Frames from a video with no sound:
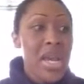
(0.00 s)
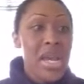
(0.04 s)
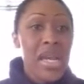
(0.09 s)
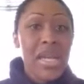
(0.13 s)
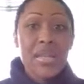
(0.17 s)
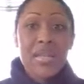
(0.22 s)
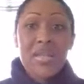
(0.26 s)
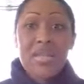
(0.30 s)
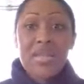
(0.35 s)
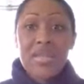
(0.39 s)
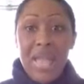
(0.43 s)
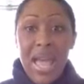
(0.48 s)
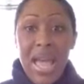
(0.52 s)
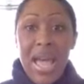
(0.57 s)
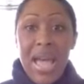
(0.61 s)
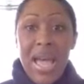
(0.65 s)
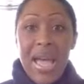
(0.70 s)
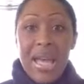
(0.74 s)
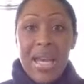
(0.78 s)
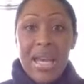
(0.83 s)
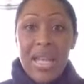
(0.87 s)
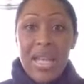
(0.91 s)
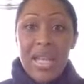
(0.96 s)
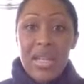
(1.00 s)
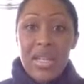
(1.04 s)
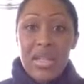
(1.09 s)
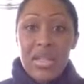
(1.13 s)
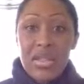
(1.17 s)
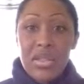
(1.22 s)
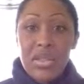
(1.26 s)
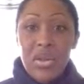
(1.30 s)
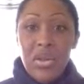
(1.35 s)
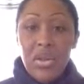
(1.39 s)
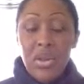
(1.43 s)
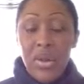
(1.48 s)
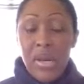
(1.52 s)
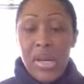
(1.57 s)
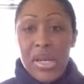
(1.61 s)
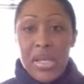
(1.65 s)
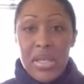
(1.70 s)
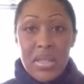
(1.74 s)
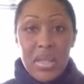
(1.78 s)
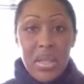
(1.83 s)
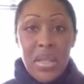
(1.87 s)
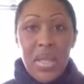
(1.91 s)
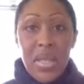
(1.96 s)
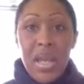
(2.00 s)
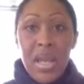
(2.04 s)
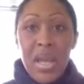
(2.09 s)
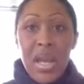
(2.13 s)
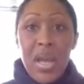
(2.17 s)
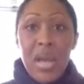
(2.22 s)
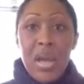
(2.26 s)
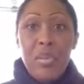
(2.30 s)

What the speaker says: It's sad and it's crazy,